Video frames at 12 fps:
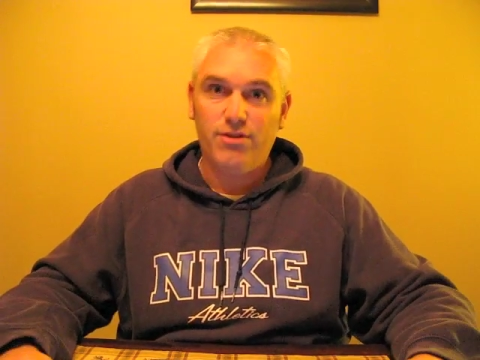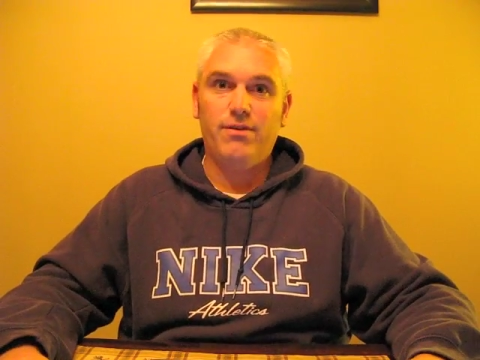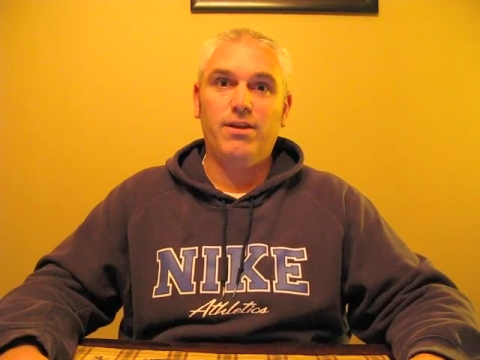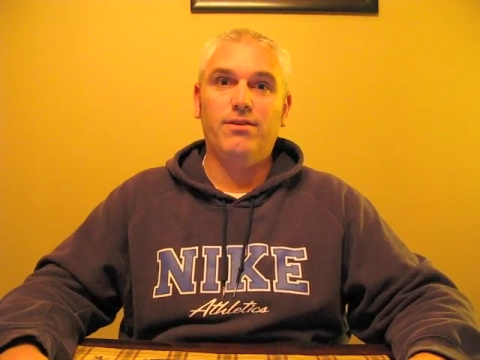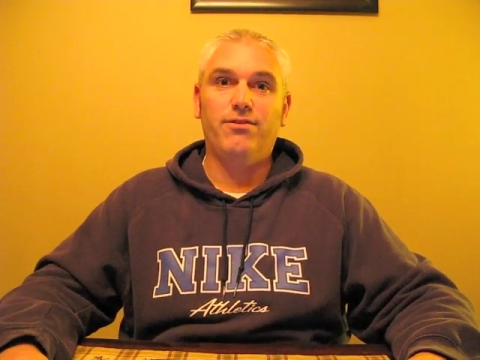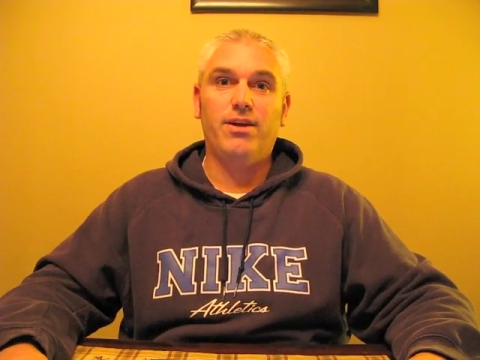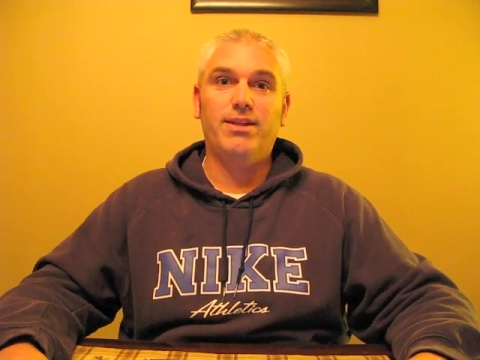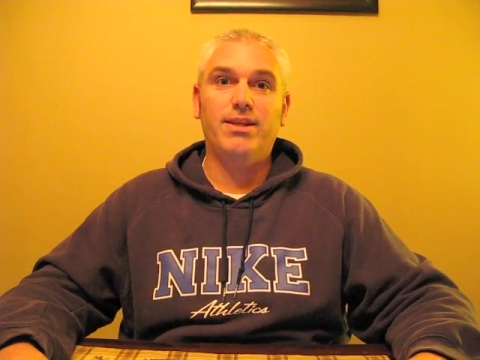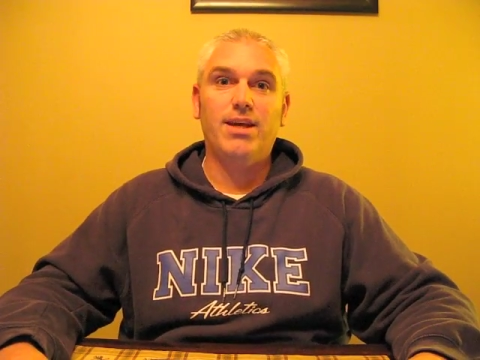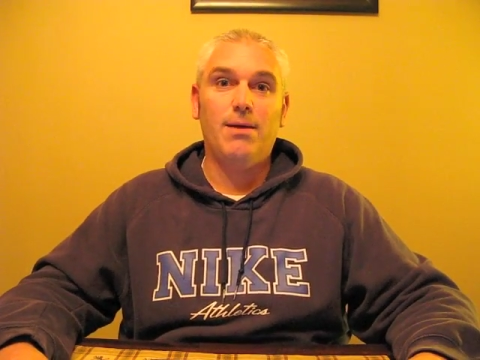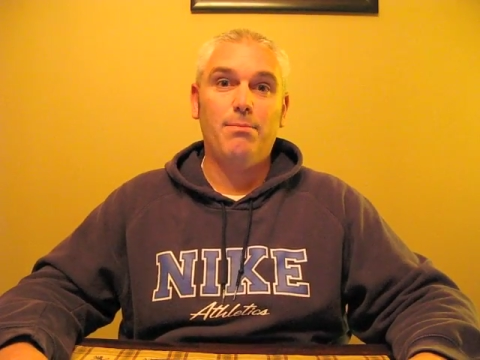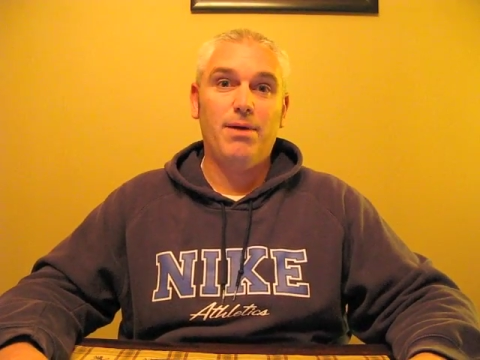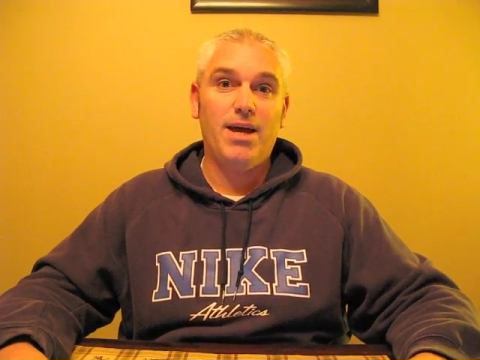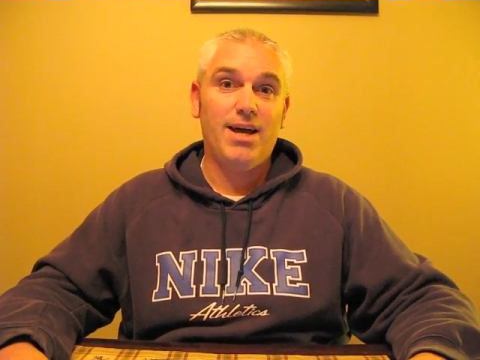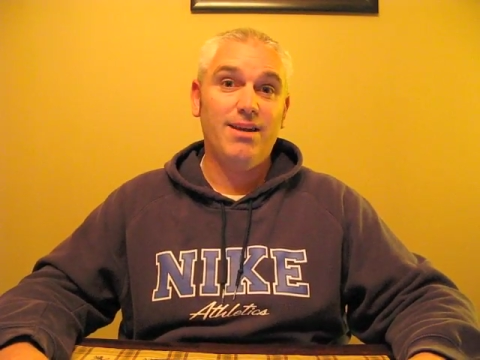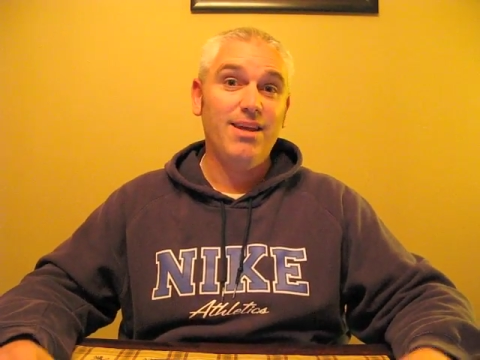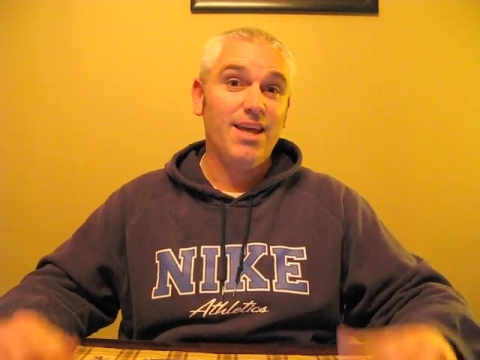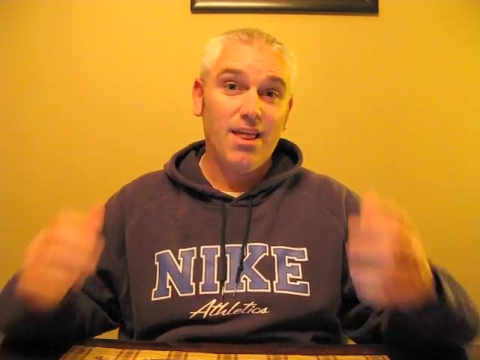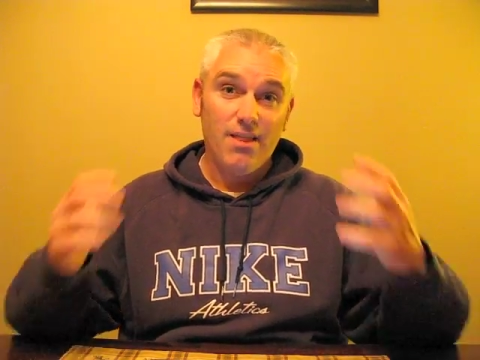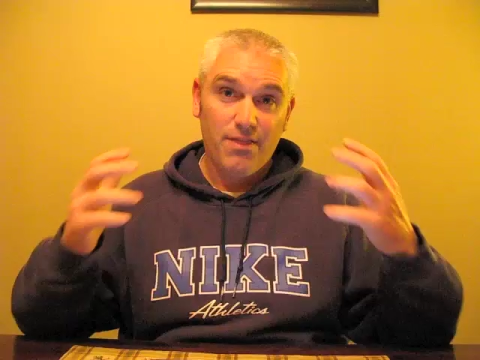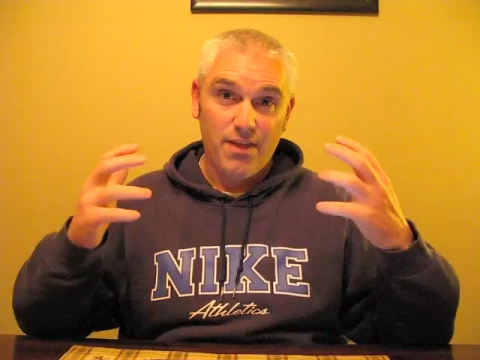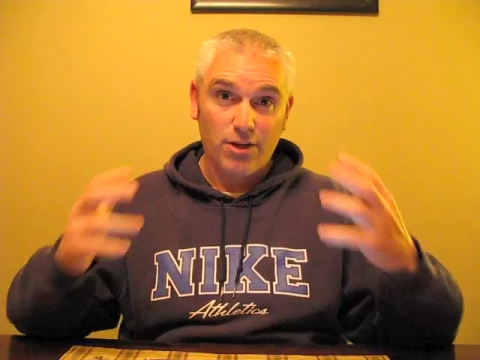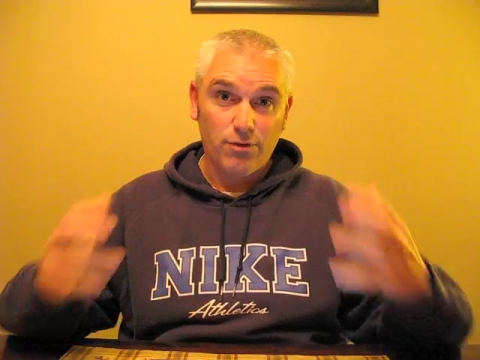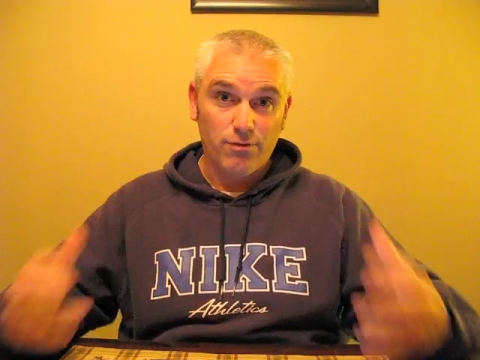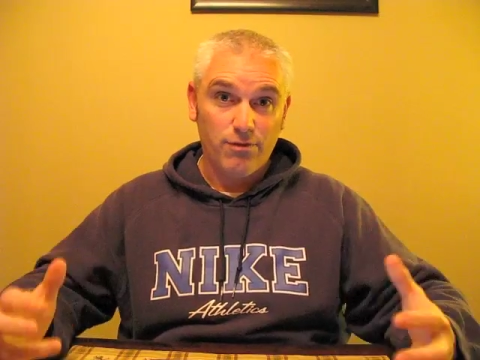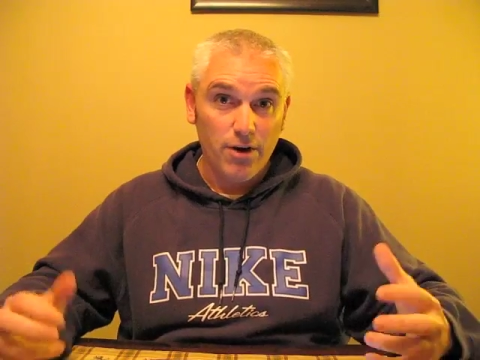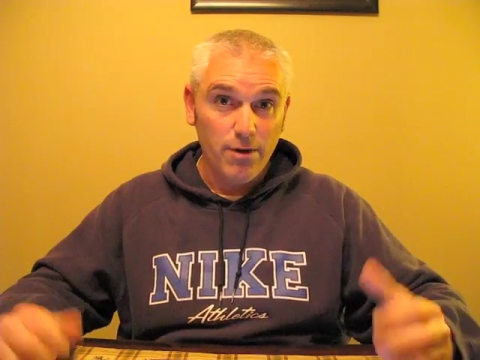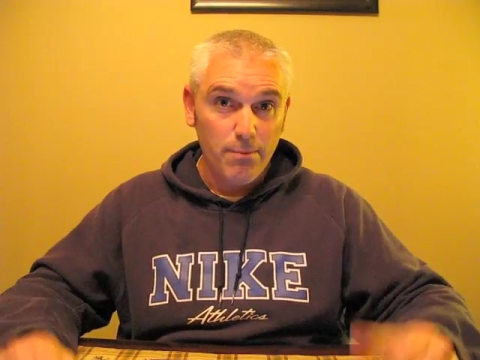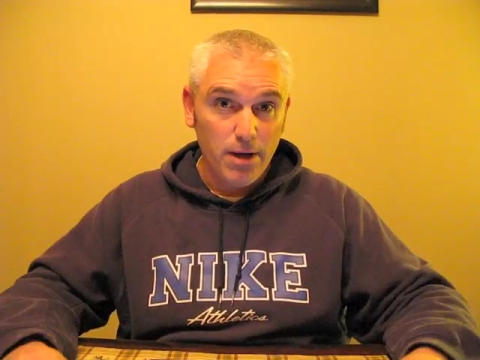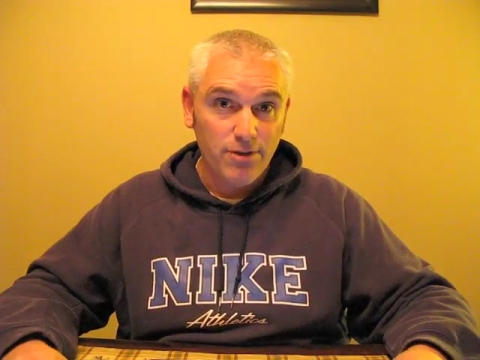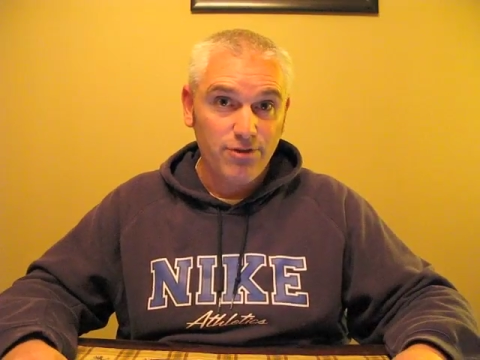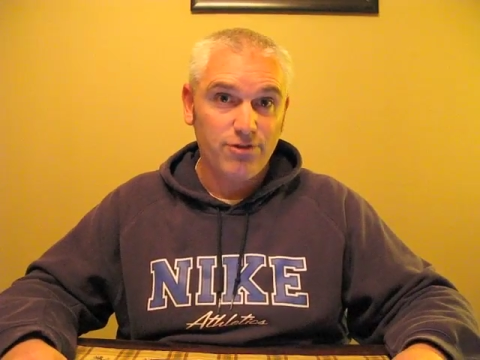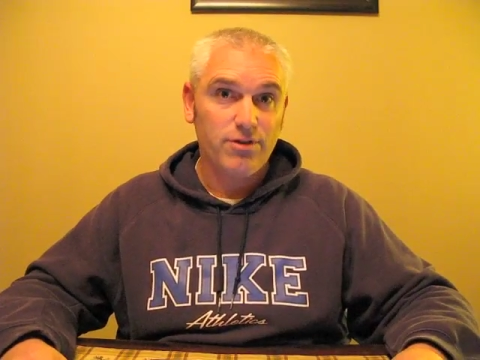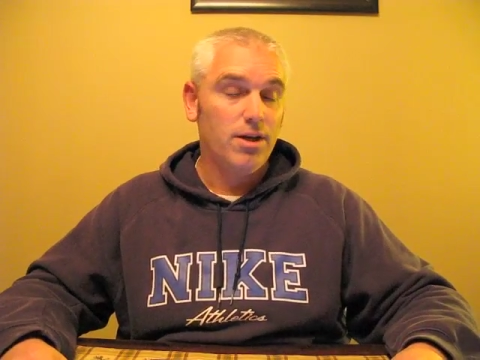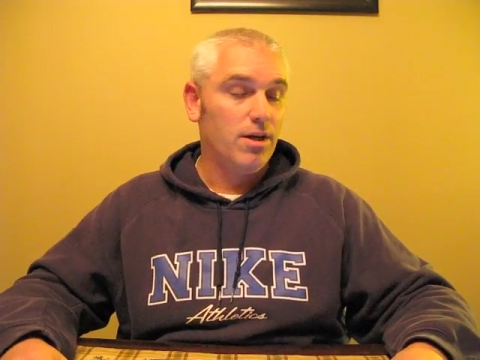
of Inside the iPad. Thank you very much.